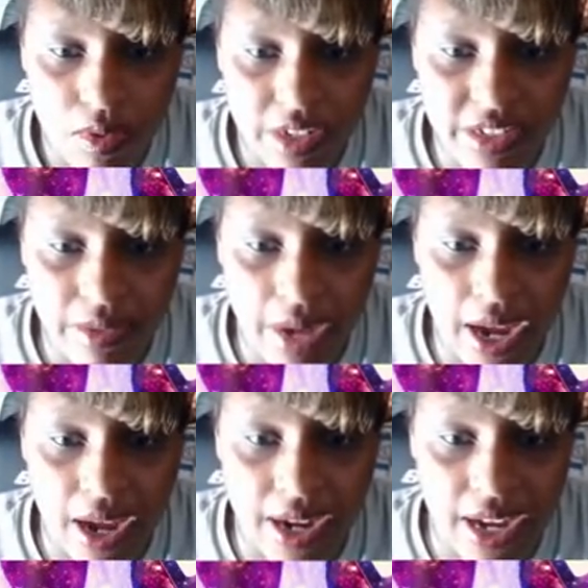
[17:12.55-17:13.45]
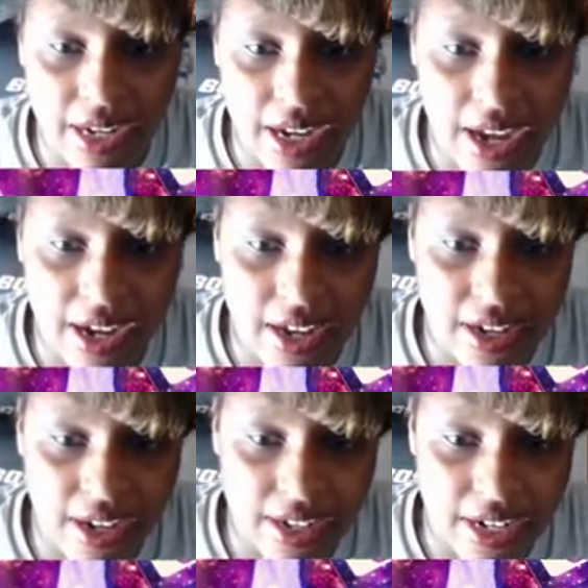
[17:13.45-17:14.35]
Looks like I, I got, got I kind
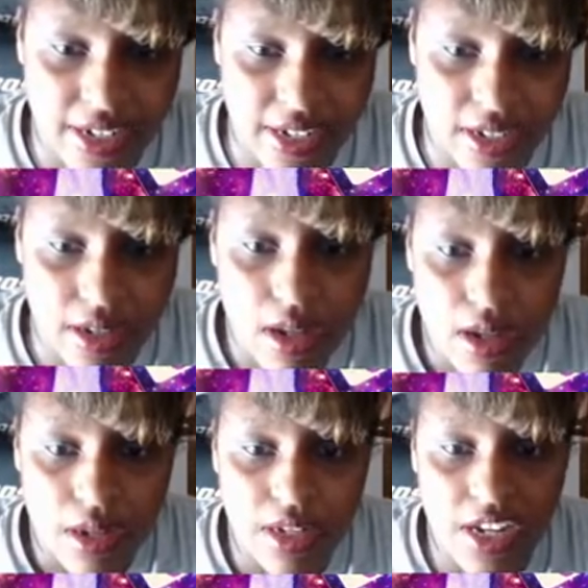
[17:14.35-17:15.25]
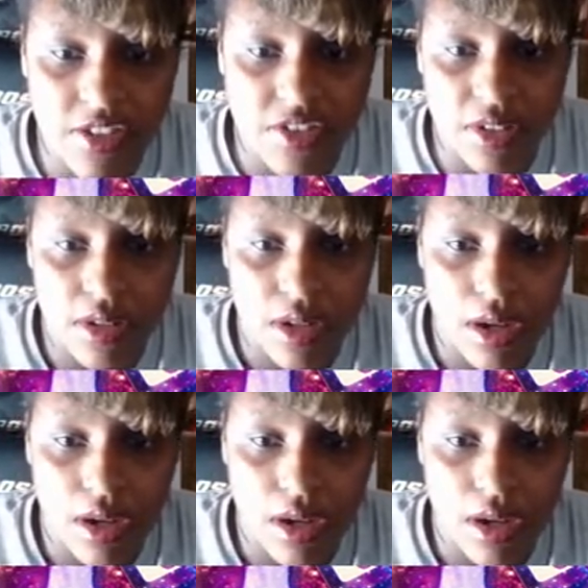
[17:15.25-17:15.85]
of got an idea. Ninja.